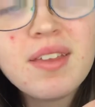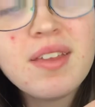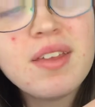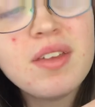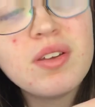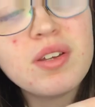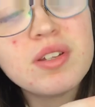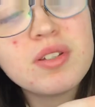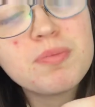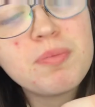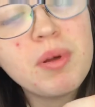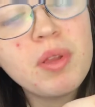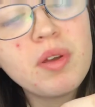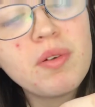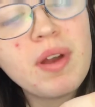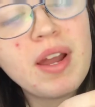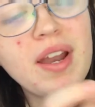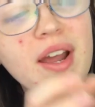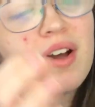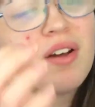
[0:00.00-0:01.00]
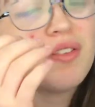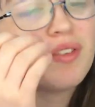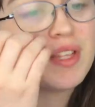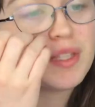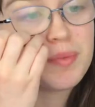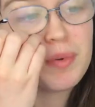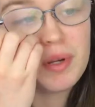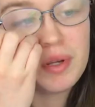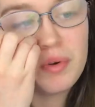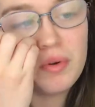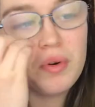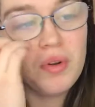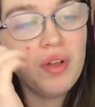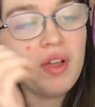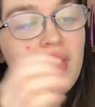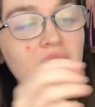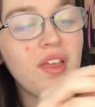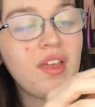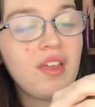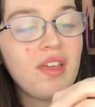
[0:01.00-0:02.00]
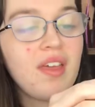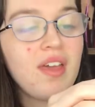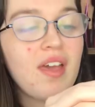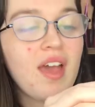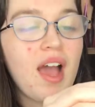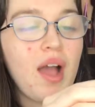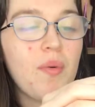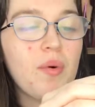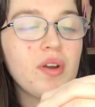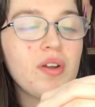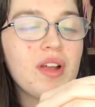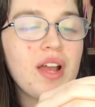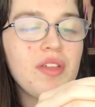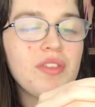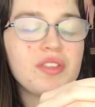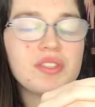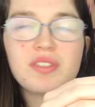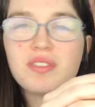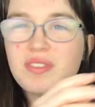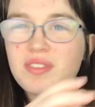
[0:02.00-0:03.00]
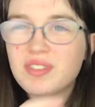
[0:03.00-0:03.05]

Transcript: You can just pull it right out. That's pretty cool. I wonder how this,